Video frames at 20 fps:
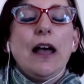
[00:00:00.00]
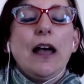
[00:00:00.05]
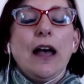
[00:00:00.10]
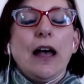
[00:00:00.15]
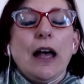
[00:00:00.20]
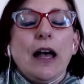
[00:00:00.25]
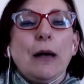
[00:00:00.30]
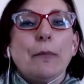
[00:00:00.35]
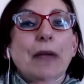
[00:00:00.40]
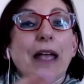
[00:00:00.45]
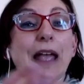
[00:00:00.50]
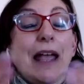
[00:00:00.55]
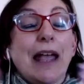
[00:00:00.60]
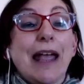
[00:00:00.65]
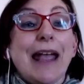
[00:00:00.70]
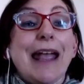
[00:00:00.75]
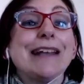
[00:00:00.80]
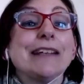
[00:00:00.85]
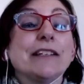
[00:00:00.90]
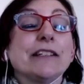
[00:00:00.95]
um,
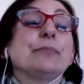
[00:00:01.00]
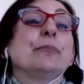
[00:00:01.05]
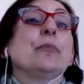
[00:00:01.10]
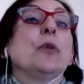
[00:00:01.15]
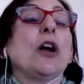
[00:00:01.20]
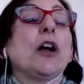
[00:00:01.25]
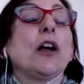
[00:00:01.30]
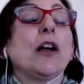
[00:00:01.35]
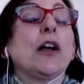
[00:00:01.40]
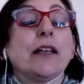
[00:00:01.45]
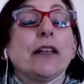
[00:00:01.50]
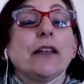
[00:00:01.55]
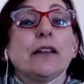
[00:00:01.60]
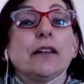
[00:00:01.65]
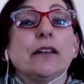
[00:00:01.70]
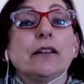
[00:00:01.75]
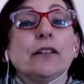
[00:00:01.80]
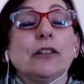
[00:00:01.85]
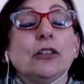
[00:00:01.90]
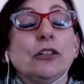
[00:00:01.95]
and my
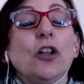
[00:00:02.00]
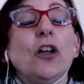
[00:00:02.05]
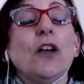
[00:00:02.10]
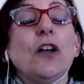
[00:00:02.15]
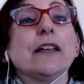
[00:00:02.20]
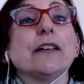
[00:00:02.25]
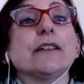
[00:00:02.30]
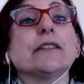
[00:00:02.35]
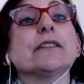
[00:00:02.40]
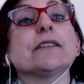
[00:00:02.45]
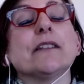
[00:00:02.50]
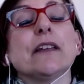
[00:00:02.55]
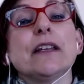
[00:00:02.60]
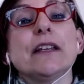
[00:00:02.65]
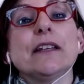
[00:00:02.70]
clients